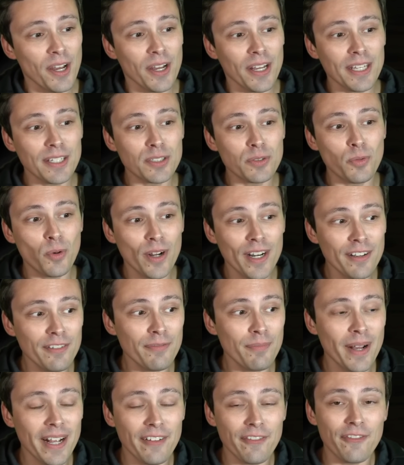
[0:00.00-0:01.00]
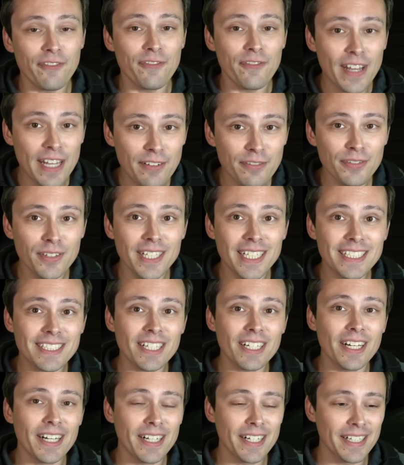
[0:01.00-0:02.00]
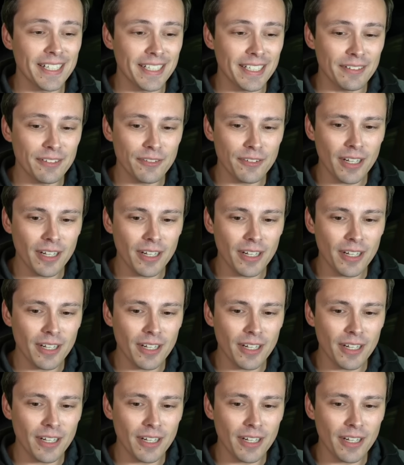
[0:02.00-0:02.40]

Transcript: is one of my favorite uh,